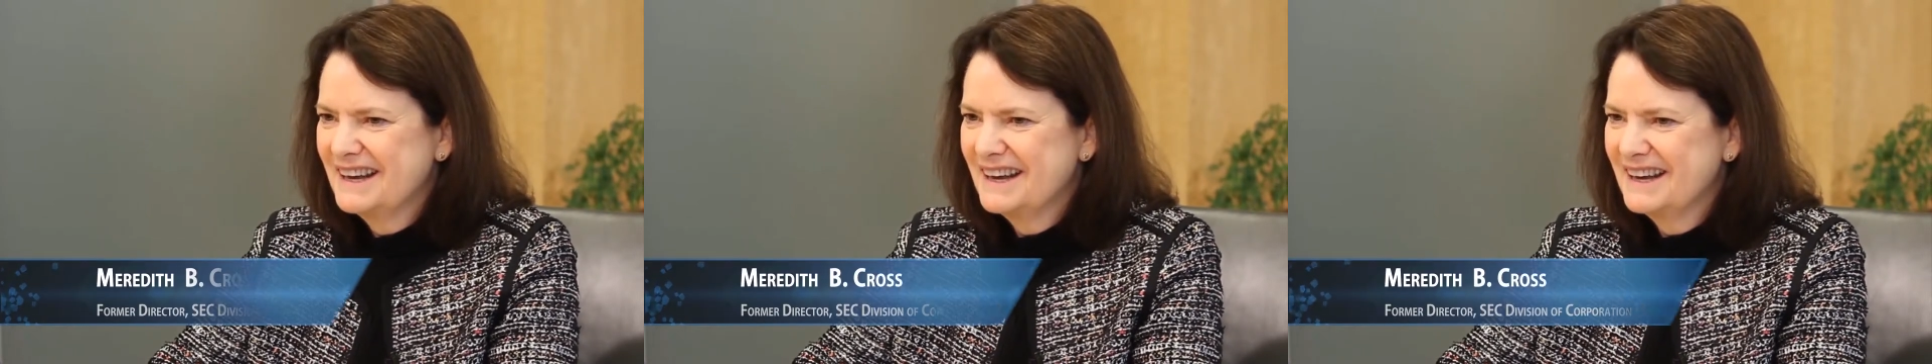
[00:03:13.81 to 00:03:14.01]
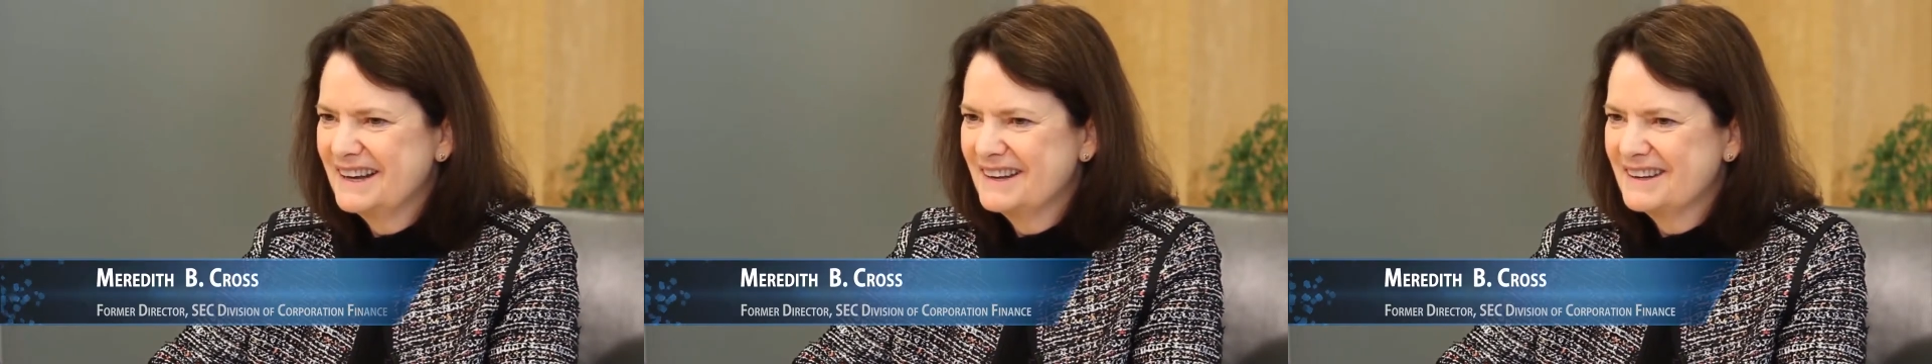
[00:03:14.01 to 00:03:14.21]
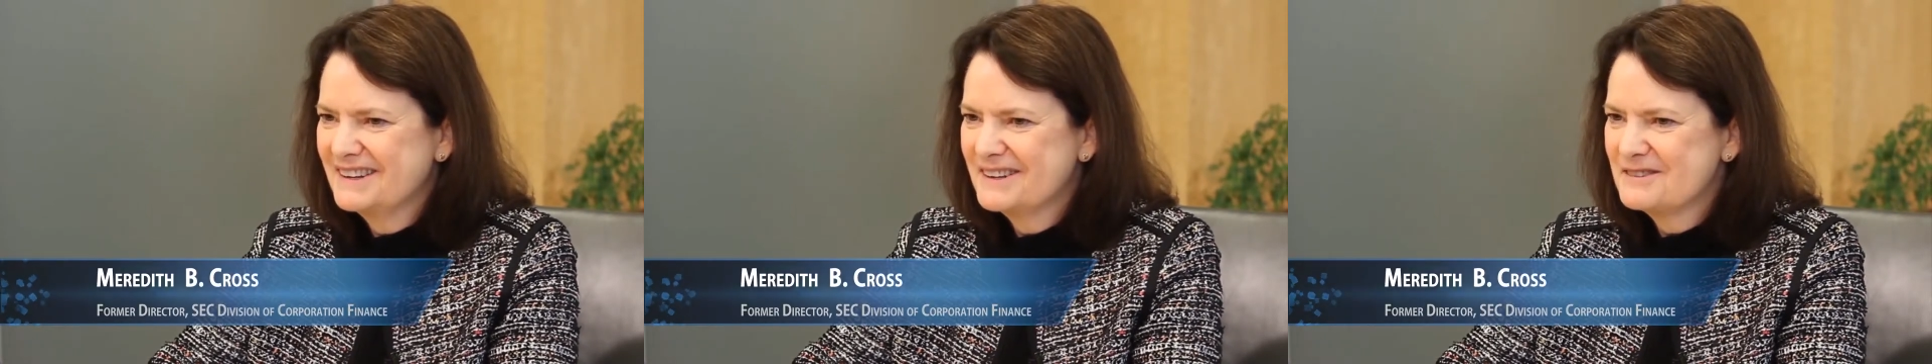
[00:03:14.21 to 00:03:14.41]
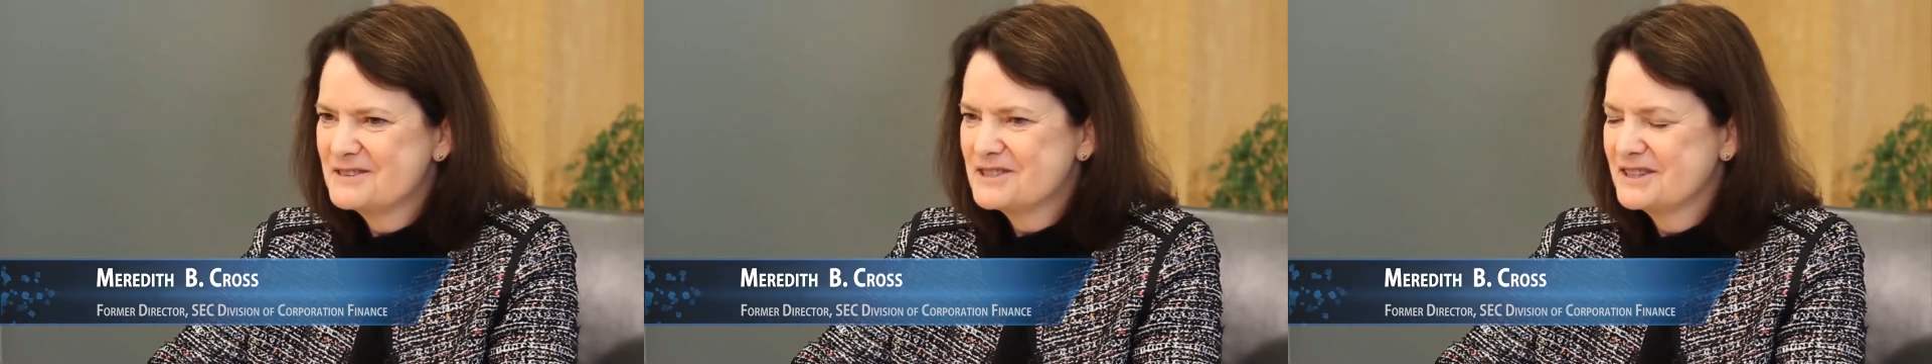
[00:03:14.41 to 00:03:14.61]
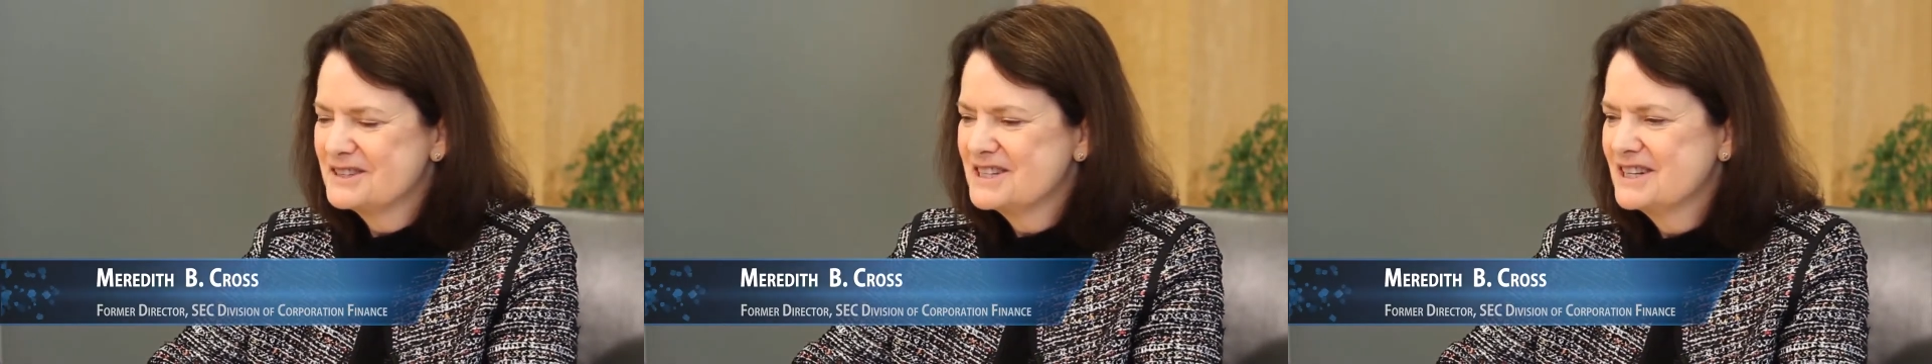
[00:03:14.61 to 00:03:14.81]
and
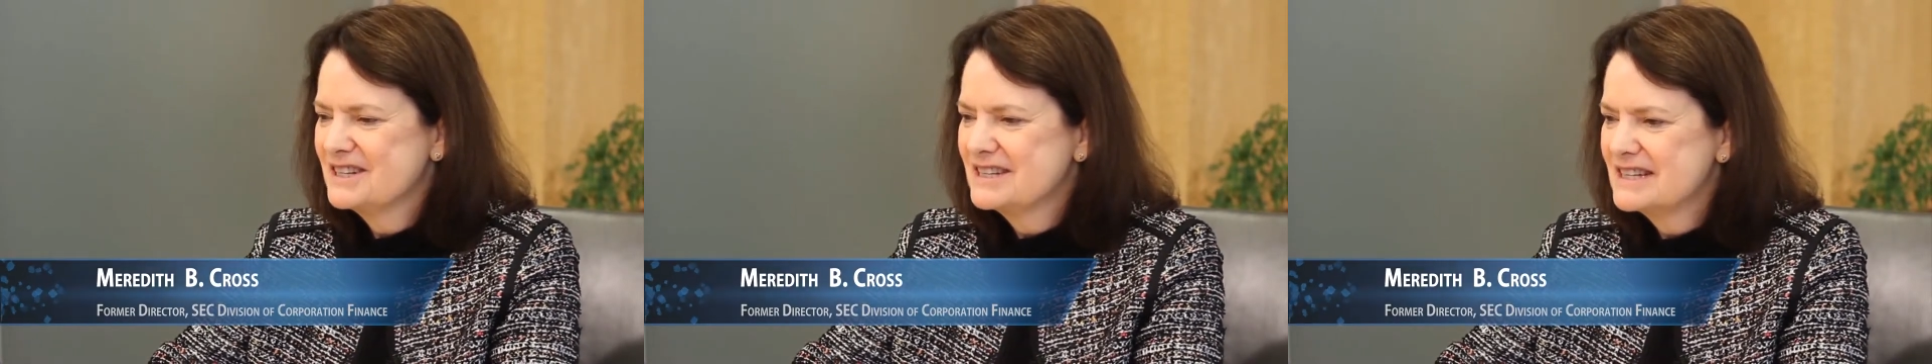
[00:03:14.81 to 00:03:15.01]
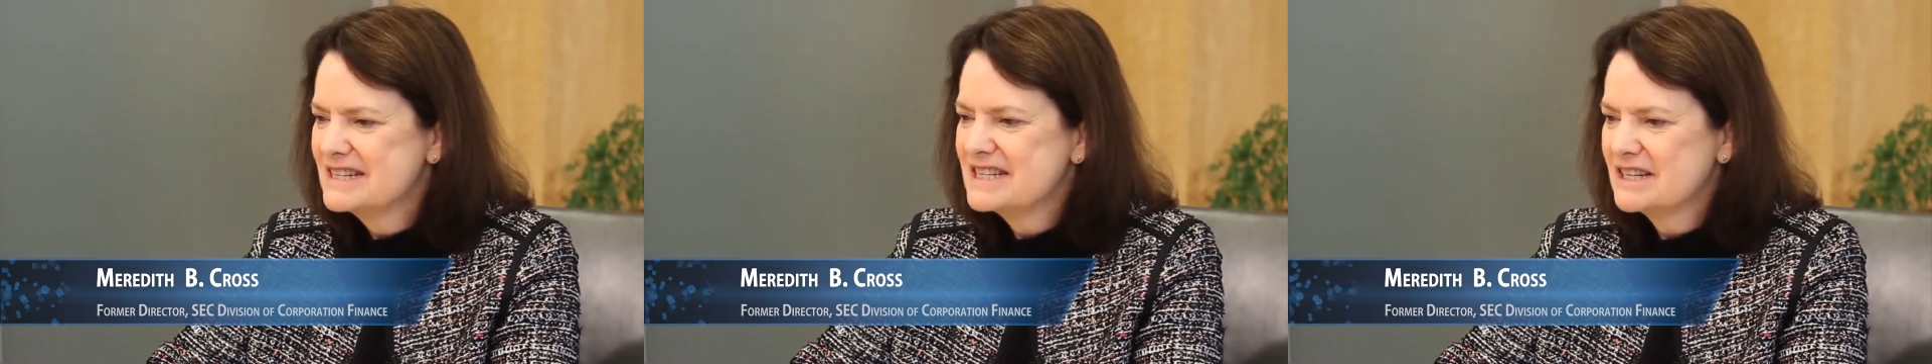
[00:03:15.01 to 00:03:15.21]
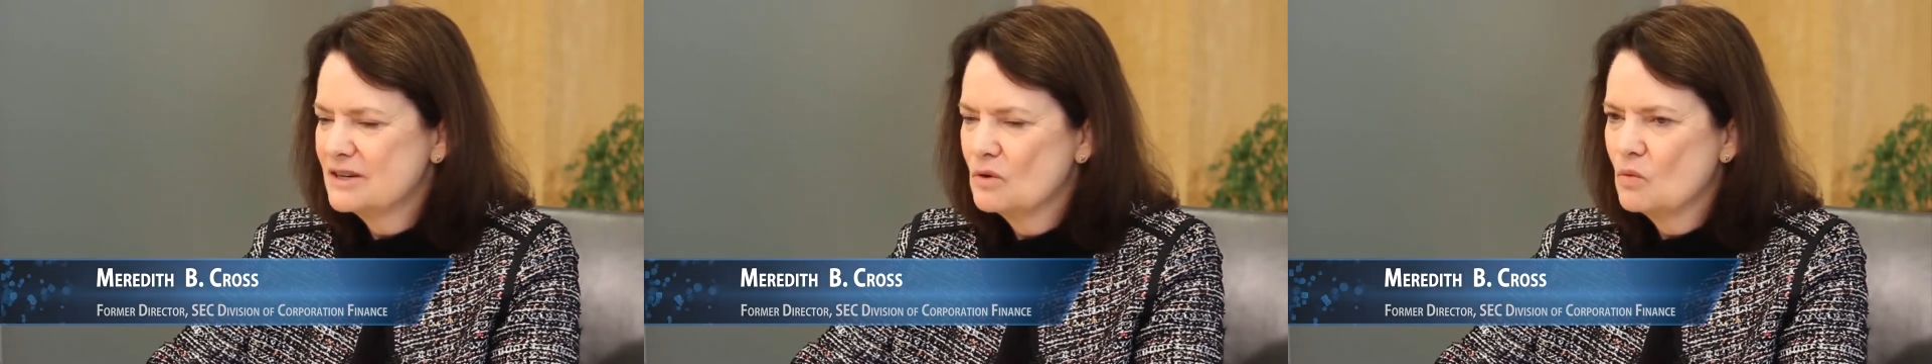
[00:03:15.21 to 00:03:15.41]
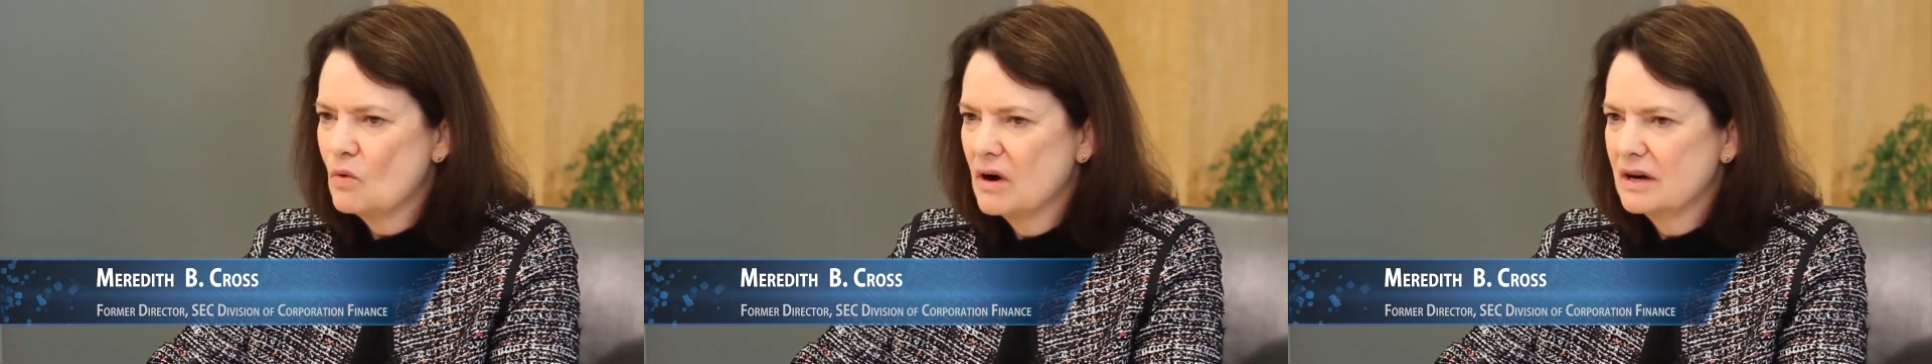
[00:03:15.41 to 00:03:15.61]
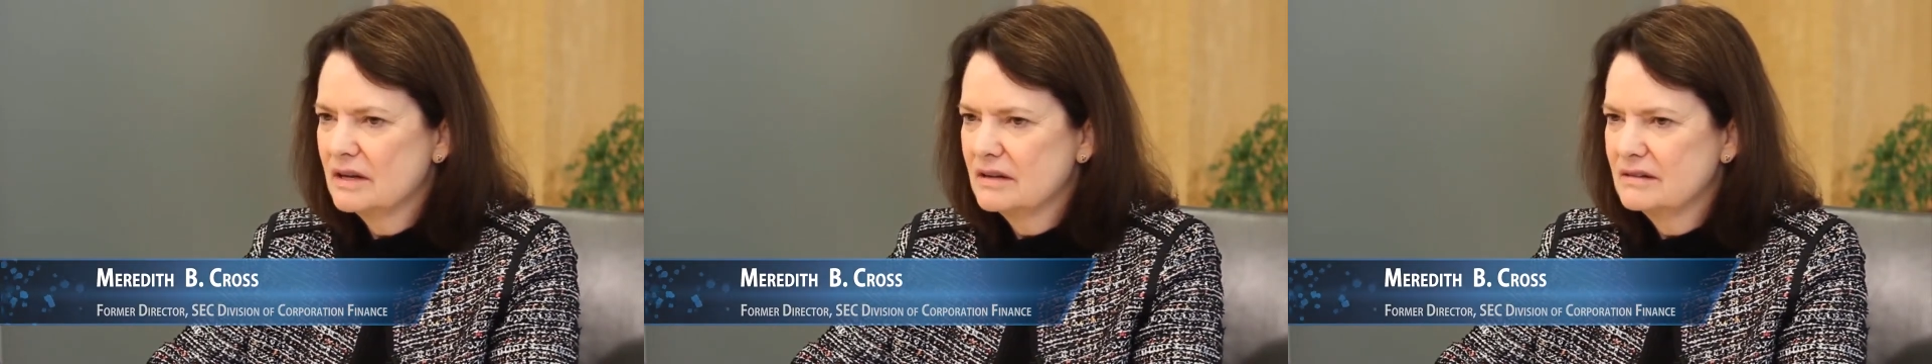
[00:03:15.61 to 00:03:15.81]
there's a tendency to
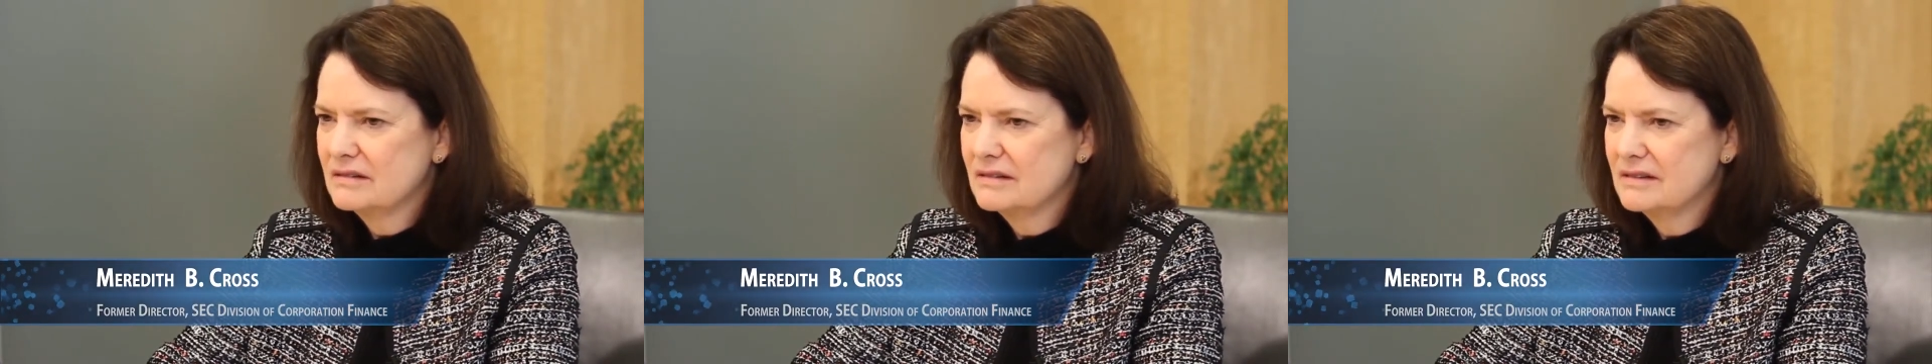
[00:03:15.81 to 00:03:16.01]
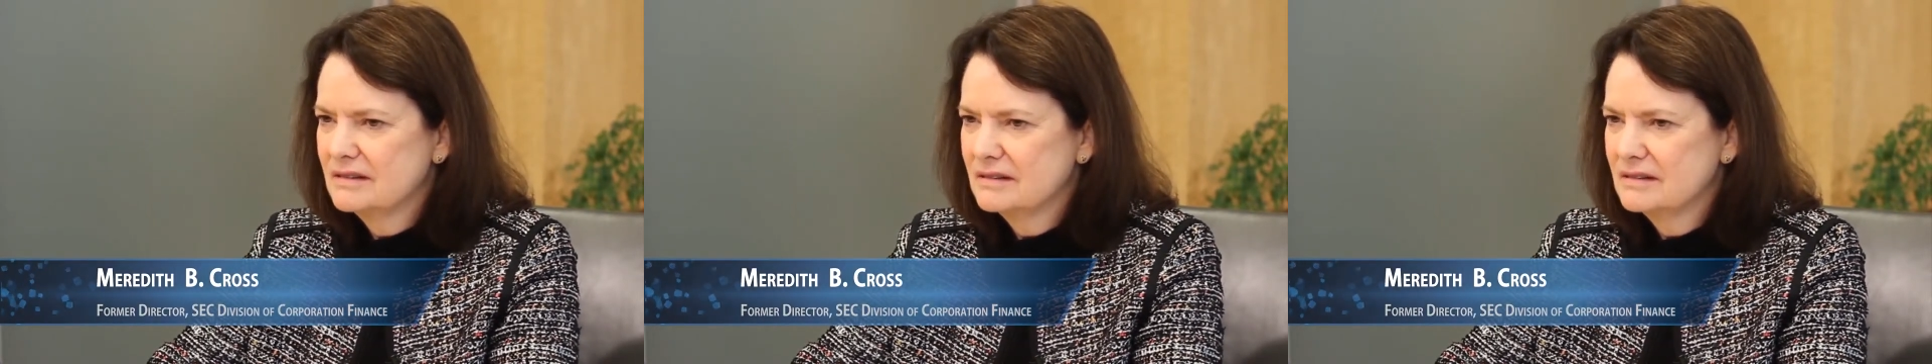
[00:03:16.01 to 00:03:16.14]
want to,